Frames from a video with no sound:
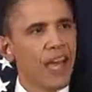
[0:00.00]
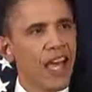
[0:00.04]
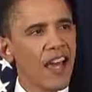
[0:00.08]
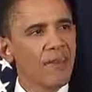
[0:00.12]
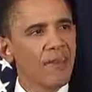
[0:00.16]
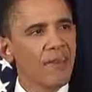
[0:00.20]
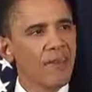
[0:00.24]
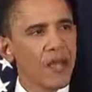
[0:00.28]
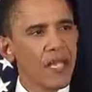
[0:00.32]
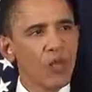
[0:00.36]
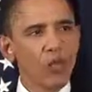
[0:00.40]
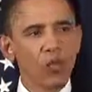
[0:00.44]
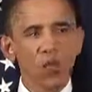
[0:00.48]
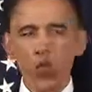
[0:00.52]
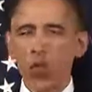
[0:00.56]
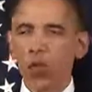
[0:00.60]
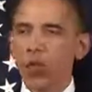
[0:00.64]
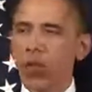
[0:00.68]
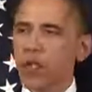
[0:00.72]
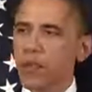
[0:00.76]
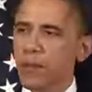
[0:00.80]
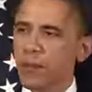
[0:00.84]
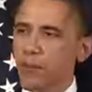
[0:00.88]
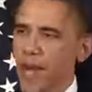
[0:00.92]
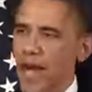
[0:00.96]
have been
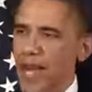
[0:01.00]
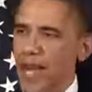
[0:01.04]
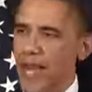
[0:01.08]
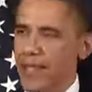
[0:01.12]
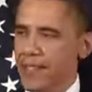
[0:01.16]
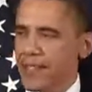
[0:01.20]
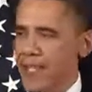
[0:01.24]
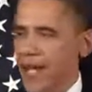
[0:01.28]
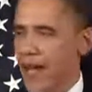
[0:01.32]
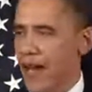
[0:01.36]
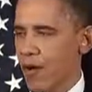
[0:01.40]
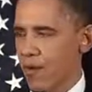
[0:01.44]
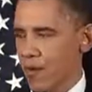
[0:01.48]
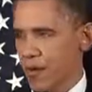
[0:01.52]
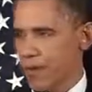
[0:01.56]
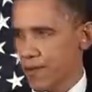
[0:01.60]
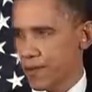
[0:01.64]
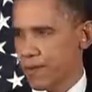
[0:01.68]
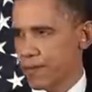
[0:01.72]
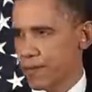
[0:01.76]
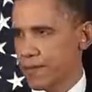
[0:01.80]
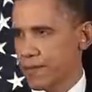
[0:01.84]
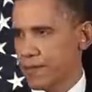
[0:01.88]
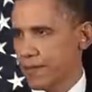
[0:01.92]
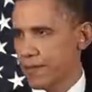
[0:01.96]
ruled by a tyrant,
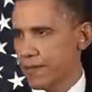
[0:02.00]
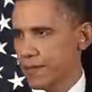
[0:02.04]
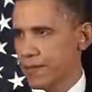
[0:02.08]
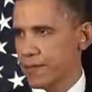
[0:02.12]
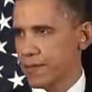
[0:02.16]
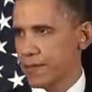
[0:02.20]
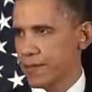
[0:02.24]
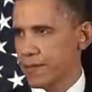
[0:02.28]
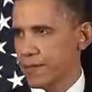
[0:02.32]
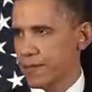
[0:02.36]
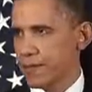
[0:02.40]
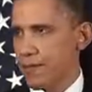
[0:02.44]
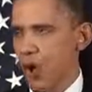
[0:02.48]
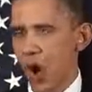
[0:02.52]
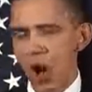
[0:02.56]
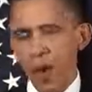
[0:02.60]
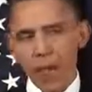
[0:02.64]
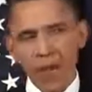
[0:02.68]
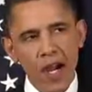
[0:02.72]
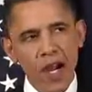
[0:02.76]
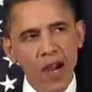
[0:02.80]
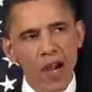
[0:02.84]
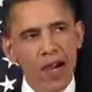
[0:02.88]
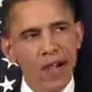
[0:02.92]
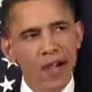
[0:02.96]

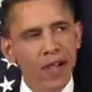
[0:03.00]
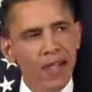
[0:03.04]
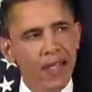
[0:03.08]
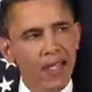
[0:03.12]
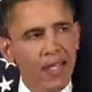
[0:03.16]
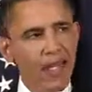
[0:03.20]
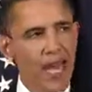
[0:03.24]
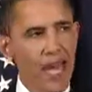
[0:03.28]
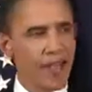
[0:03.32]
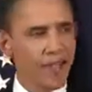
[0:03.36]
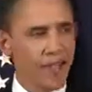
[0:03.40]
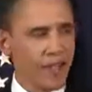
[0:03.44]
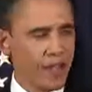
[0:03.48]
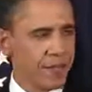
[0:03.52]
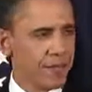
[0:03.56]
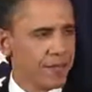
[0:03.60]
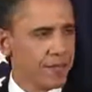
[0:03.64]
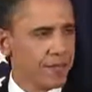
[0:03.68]
Muammar Gaddafi.